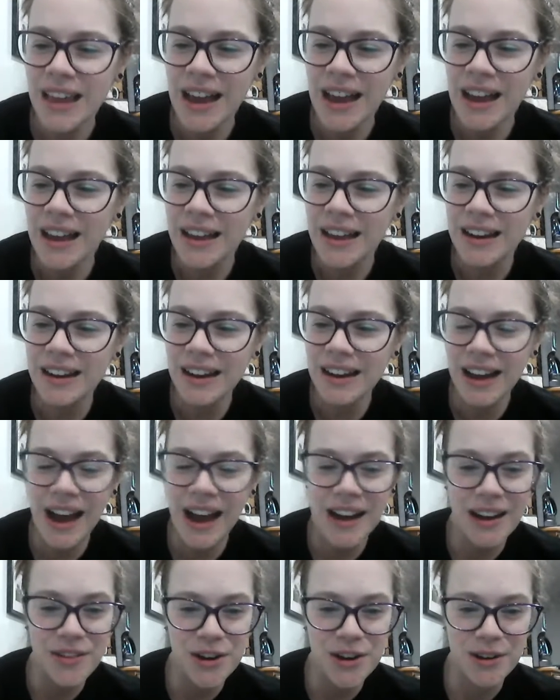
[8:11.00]
And
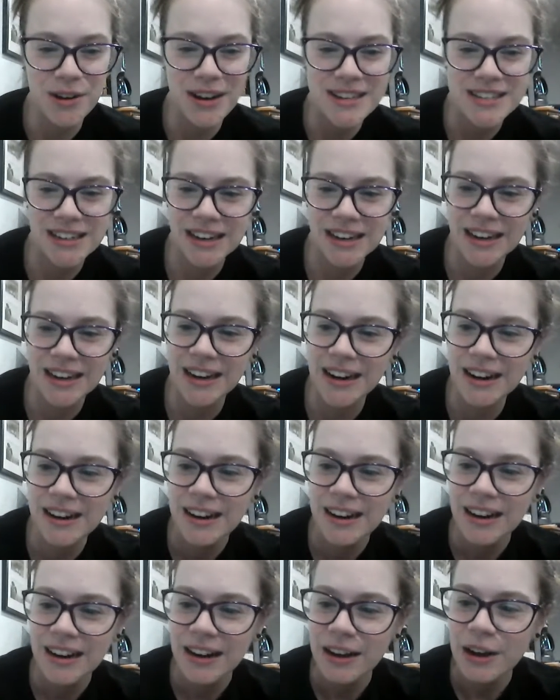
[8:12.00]
another question here.
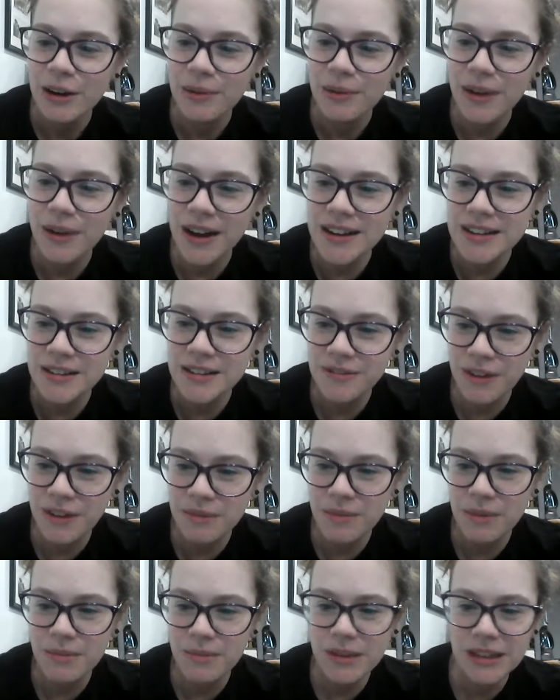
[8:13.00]
What's
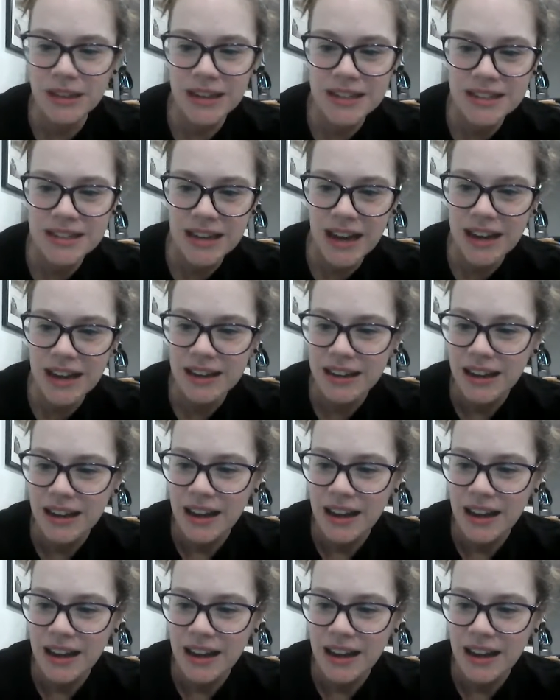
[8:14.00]
from Melissa?